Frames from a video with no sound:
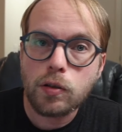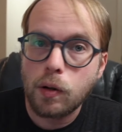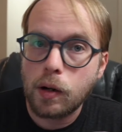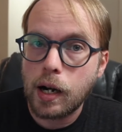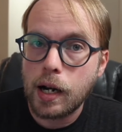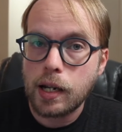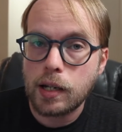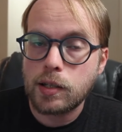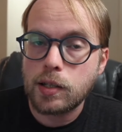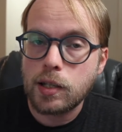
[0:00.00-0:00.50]
or
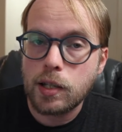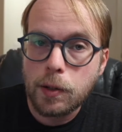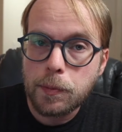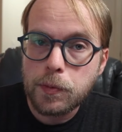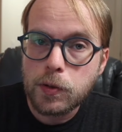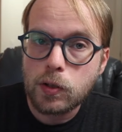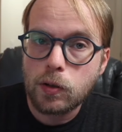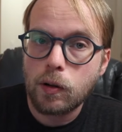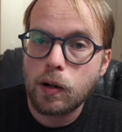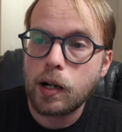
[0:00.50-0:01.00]
any
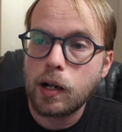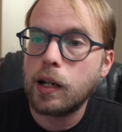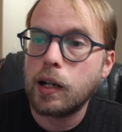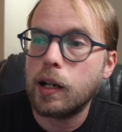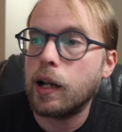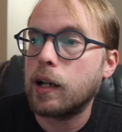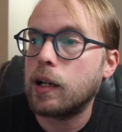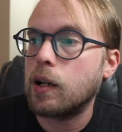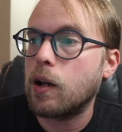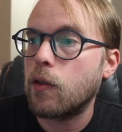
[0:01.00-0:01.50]
tips or
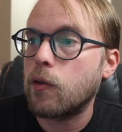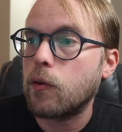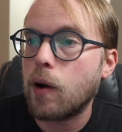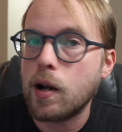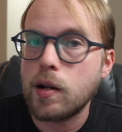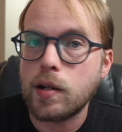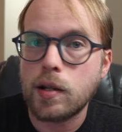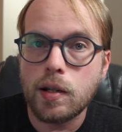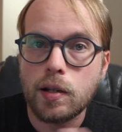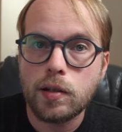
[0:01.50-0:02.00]
any other
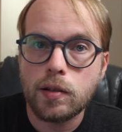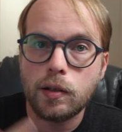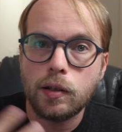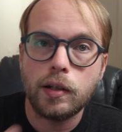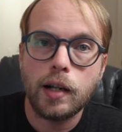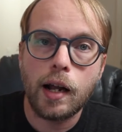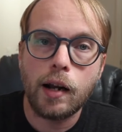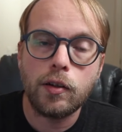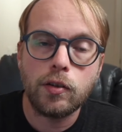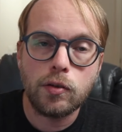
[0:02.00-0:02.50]
ideas on
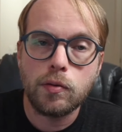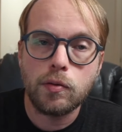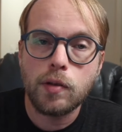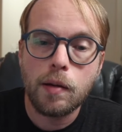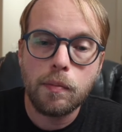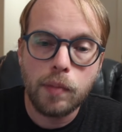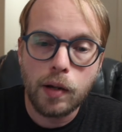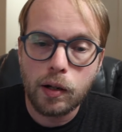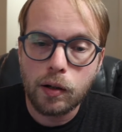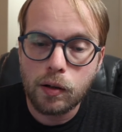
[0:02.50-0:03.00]
how to do that
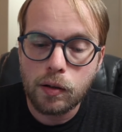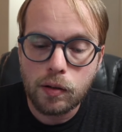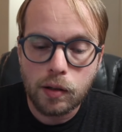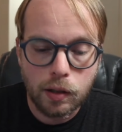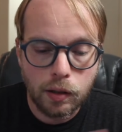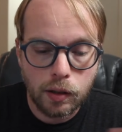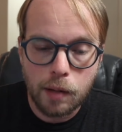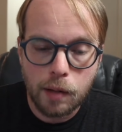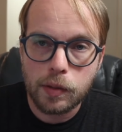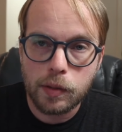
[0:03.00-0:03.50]
better, then
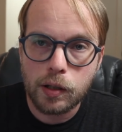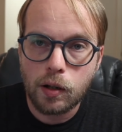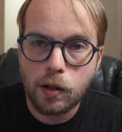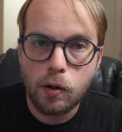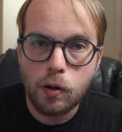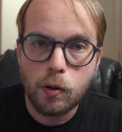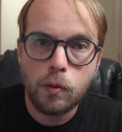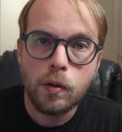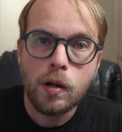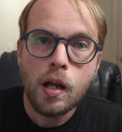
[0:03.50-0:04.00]
let me
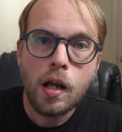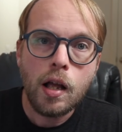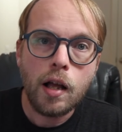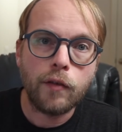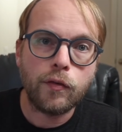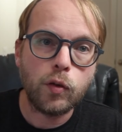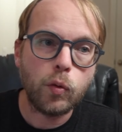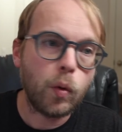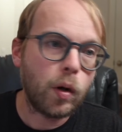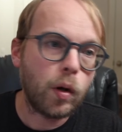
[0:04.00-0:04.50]
know. If
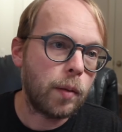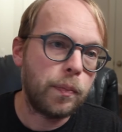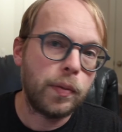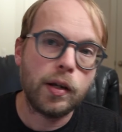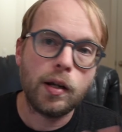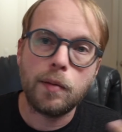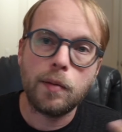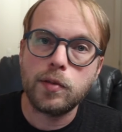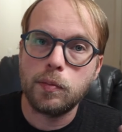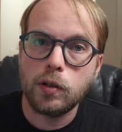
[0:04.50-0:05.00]
you want to pick
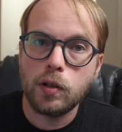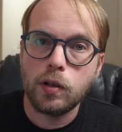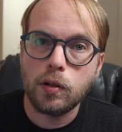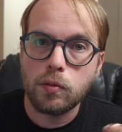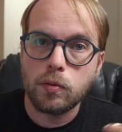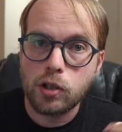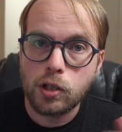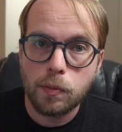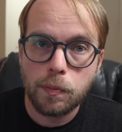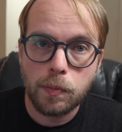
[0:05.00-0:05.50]
up some of those
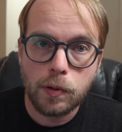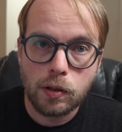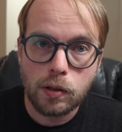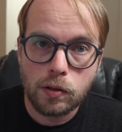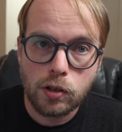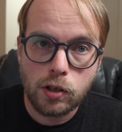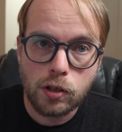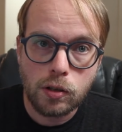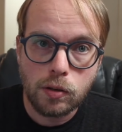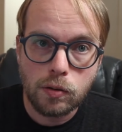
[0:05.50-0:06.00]
shipping
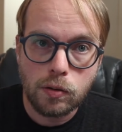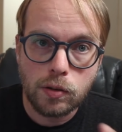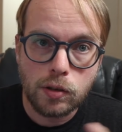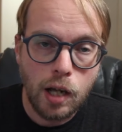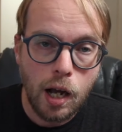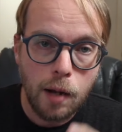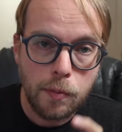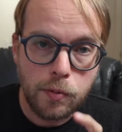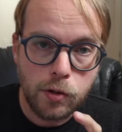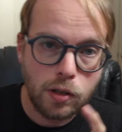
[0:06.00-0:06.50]
shield
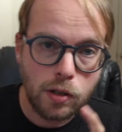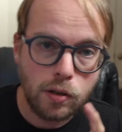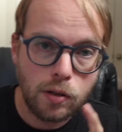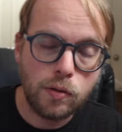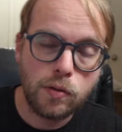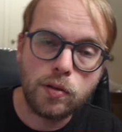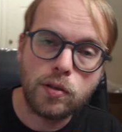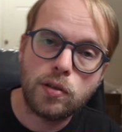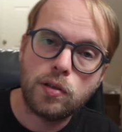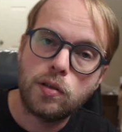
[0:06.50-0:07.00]
top
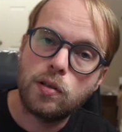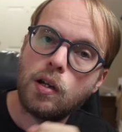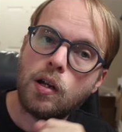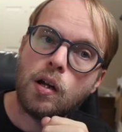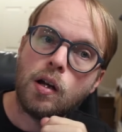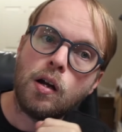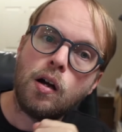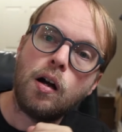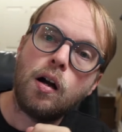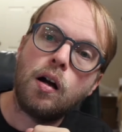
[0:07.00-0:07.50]
shields,
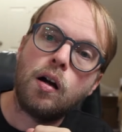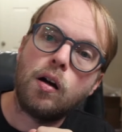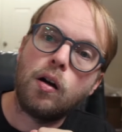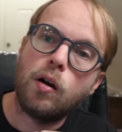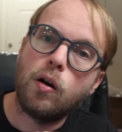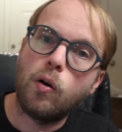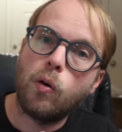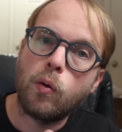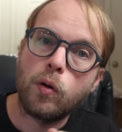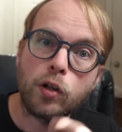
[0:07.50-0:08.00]

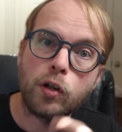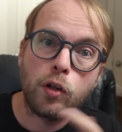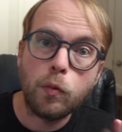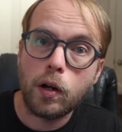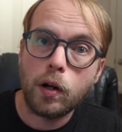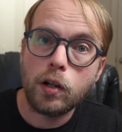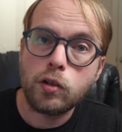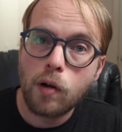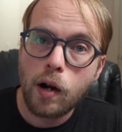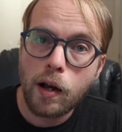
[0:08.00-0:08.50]
or you want
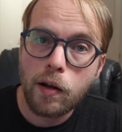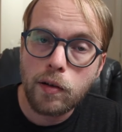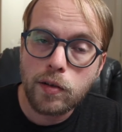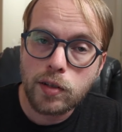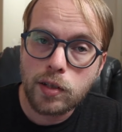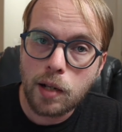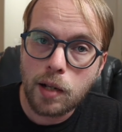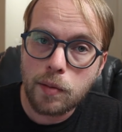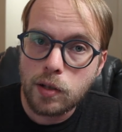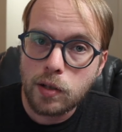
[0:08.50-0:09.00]
to try out
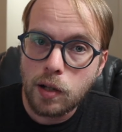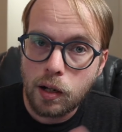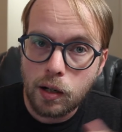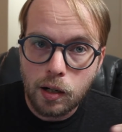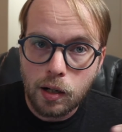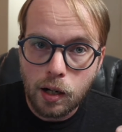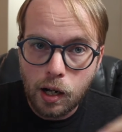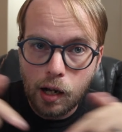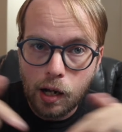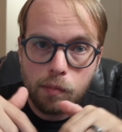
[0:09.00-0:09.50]

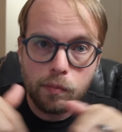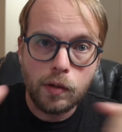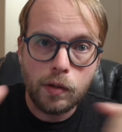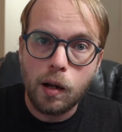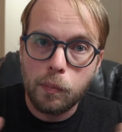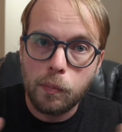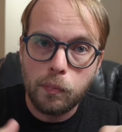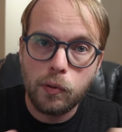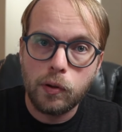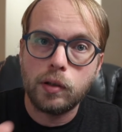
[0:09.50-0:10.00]
stamps.com, I'll
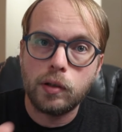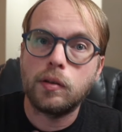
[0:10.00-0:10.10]
put